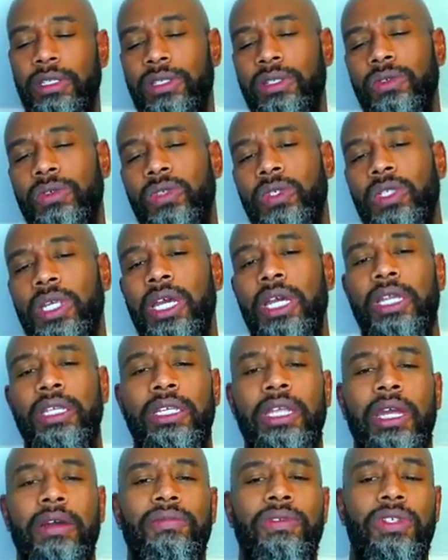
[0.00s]
You said
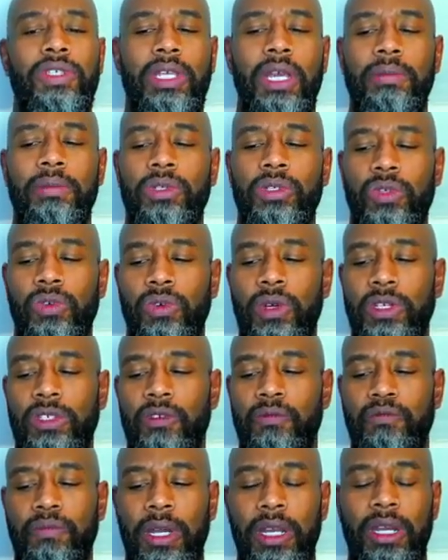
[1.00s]
Kevin Samuels
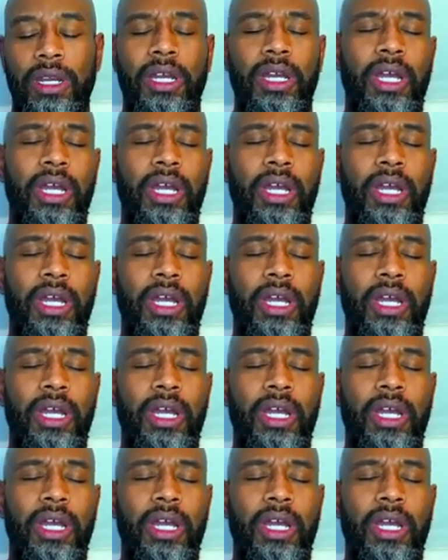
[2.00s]
aggressive beta,